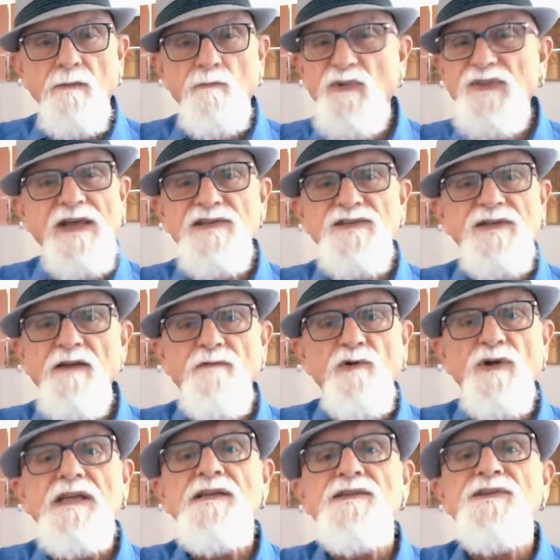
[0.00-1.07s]
But that's never
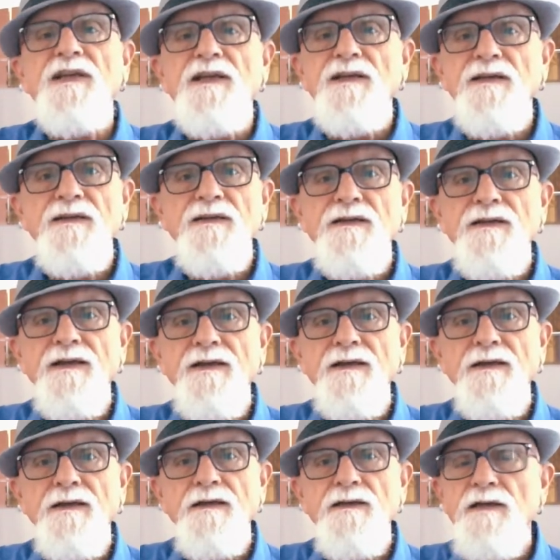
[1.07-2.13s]
easy.
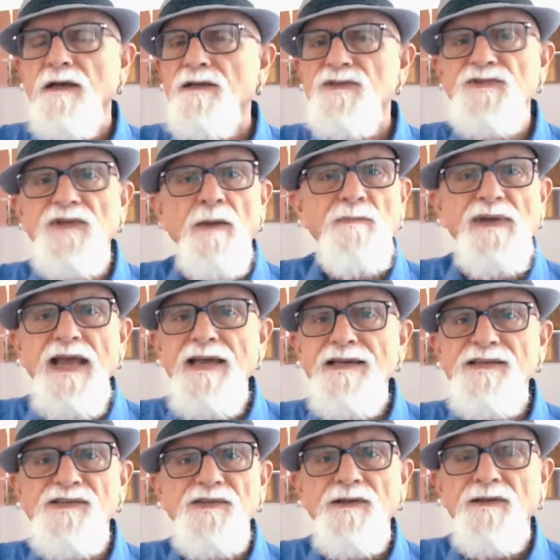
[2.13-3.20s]
Some
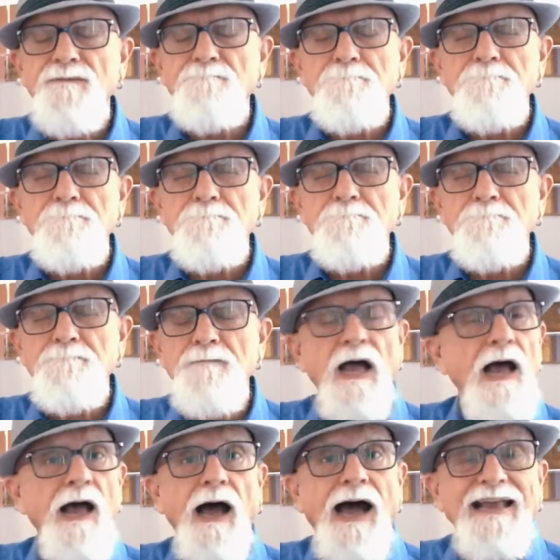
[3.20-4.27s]
days
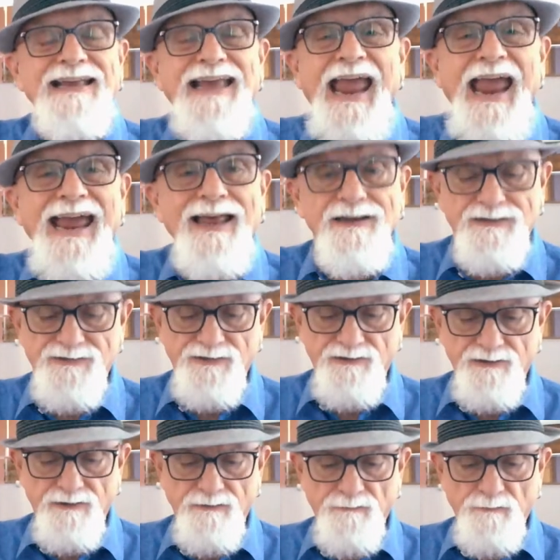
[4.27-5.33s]
I can't.
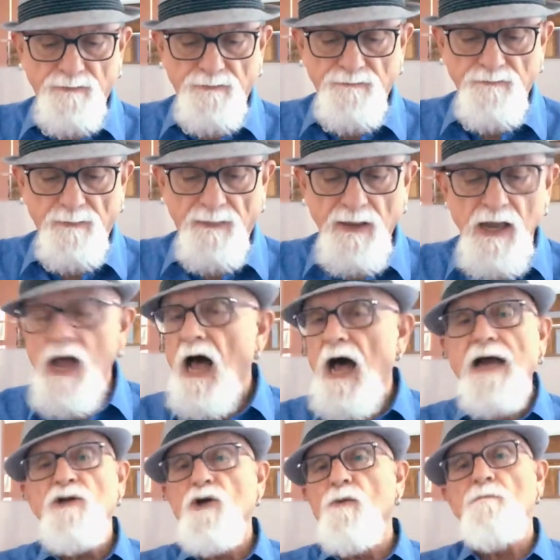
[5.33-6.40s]

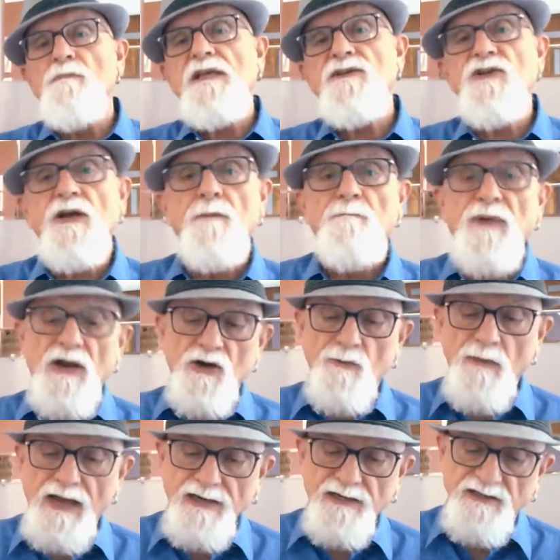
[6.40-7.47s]
I don't mean to compare
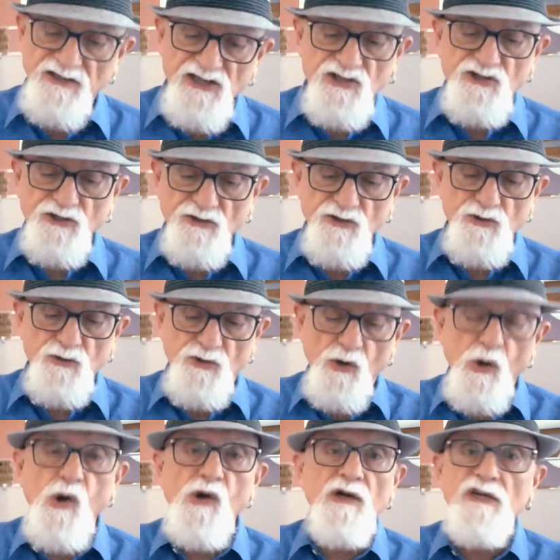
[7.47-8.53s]
my condition to
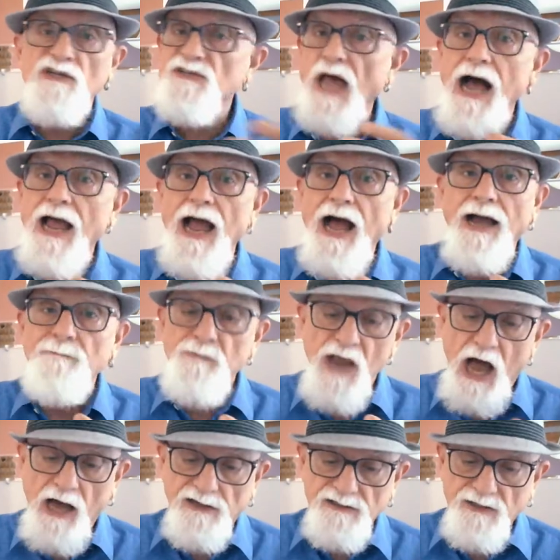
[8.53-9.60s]
yours. I'm
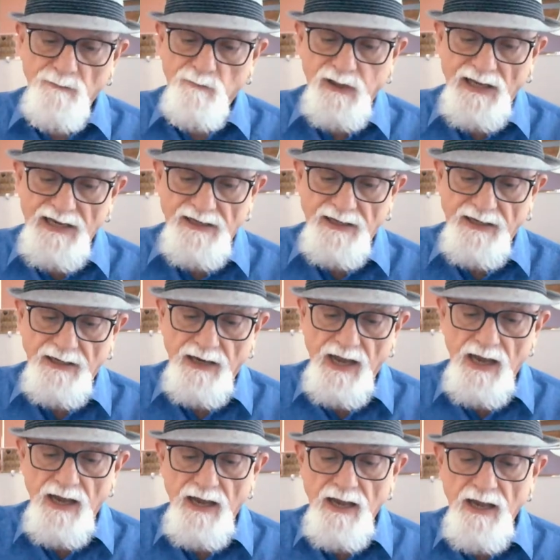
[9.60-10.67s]
not complaining.
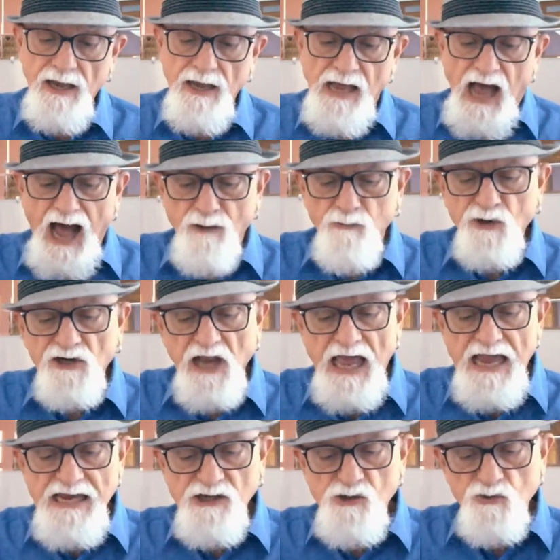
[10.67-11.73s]
I would
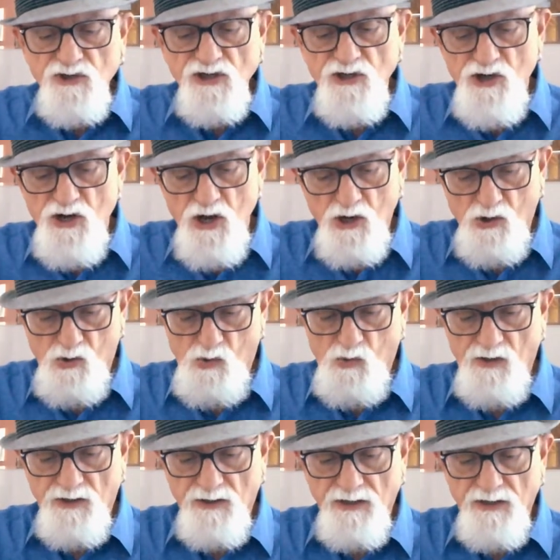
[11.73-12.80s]
like you to know
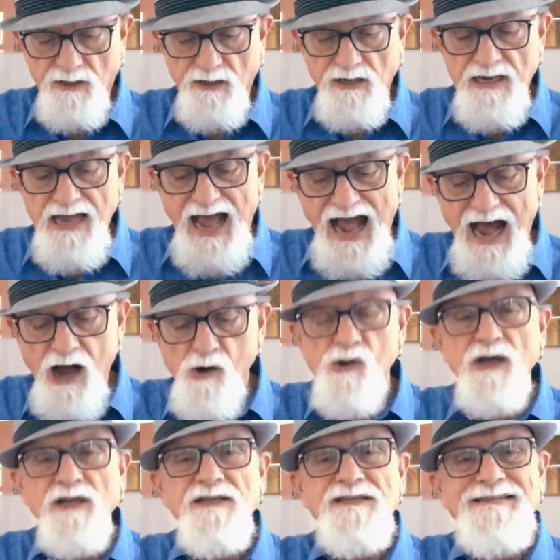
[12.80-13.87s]

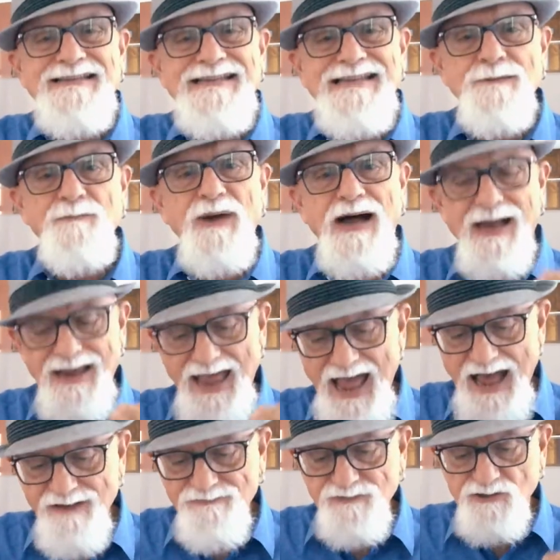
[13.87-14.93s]
how deep I
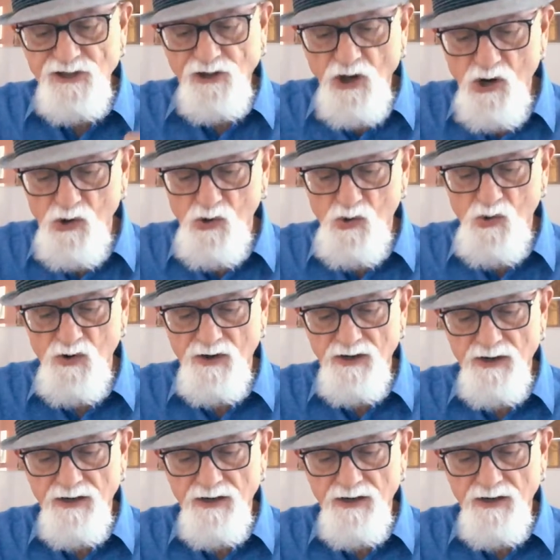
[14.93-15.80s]
have to go,